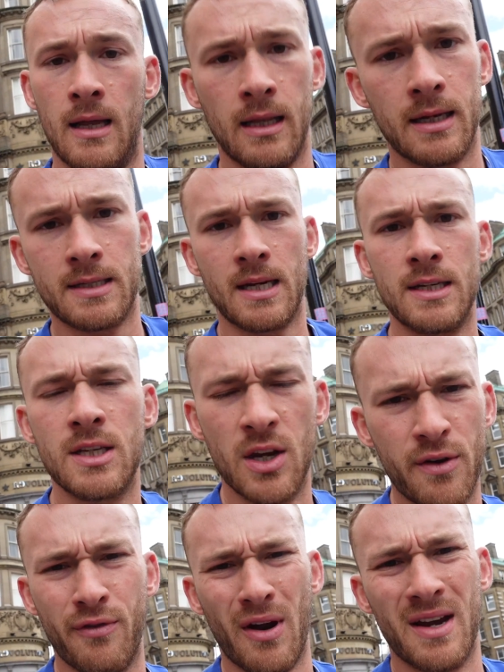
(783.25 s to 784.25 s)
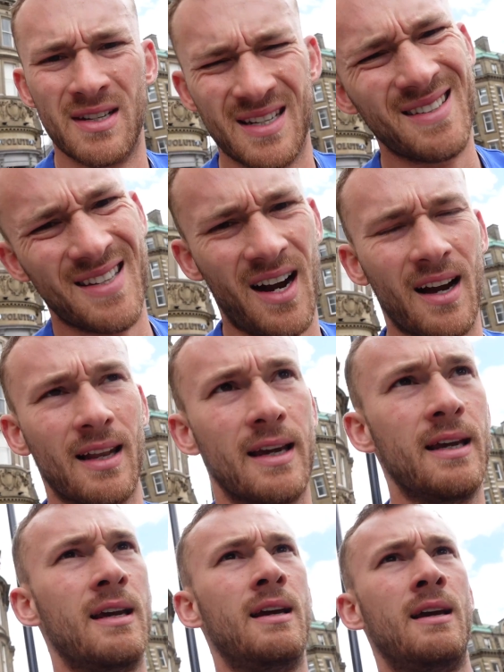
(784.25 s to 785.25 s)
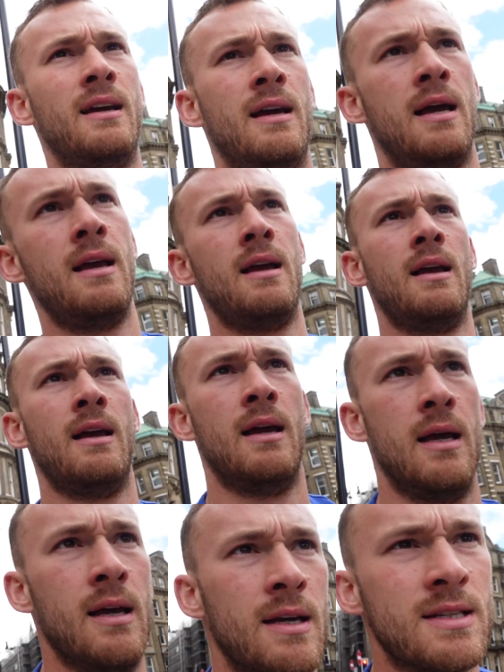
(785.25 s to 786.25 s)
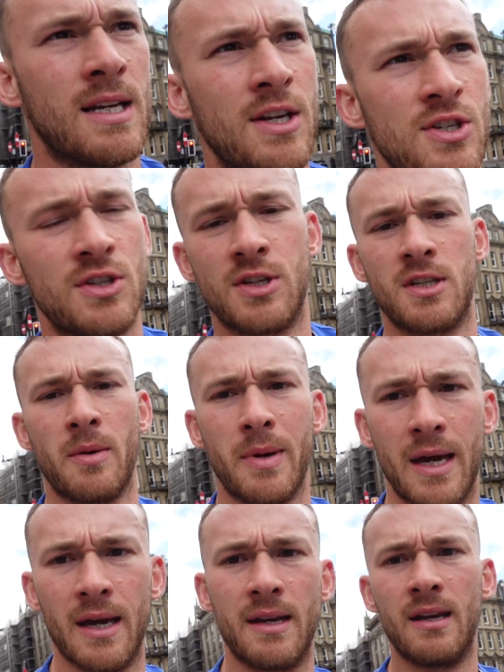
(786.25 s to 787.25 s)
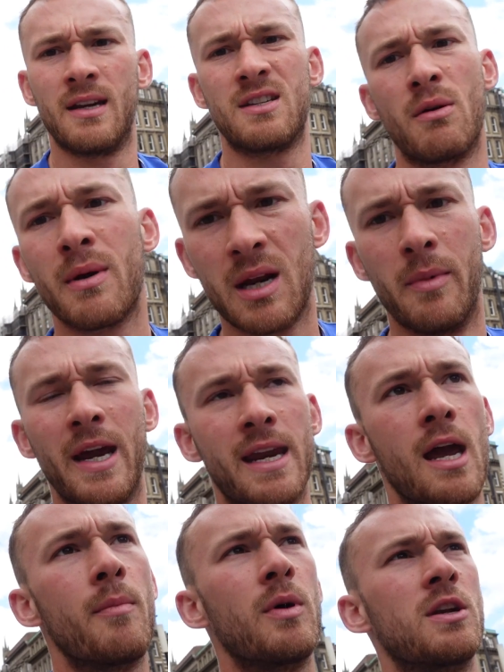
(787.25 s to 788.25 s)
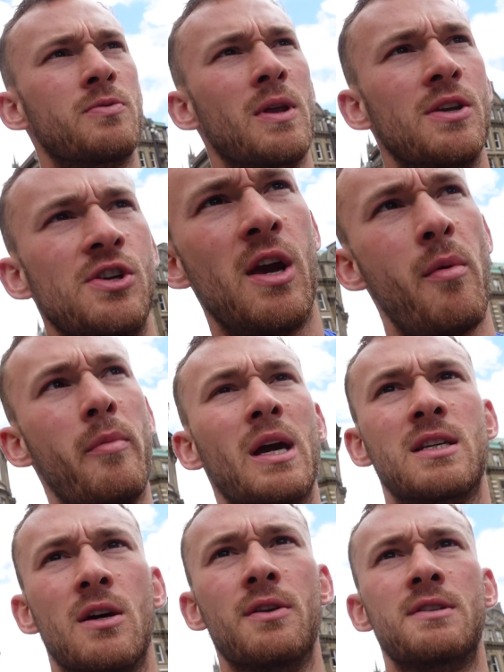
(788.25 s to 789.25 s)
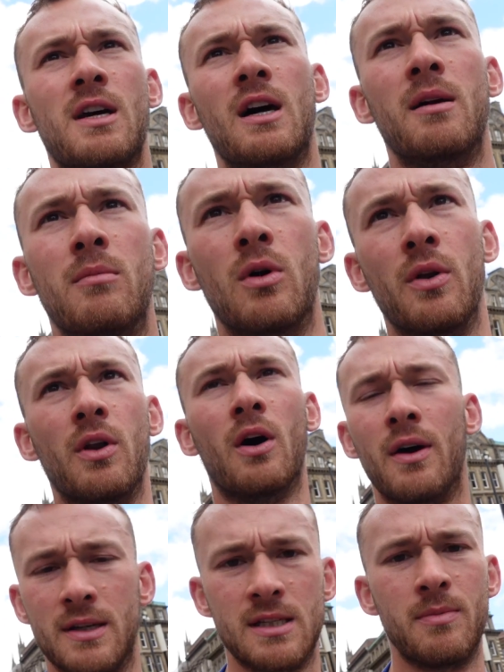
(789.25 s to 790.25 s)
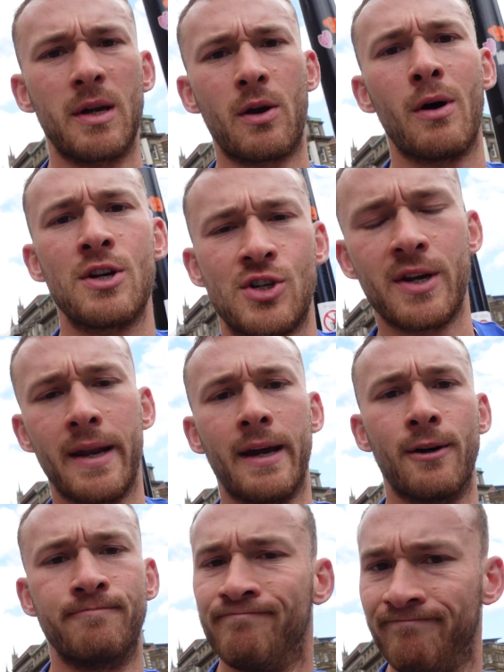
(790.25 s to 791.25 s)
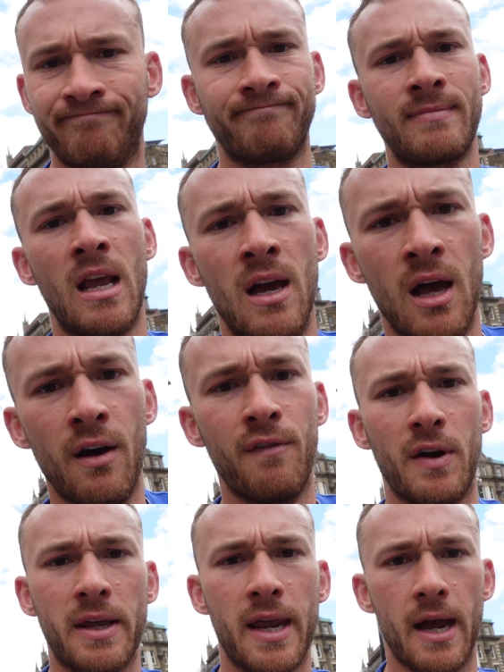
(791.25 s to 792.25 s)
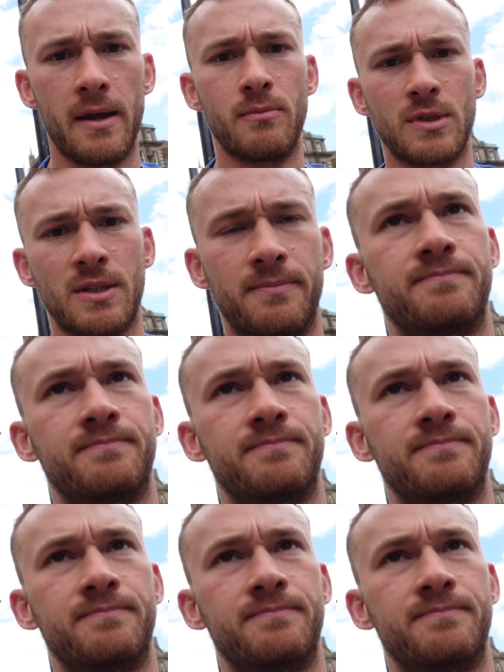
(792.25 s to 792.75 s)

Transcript: let's say it's a new phrase entirely. Station's just up ahead, so I'm going to make it, but it's whether Jamie makes it on time or not is the big question now. Fun and games.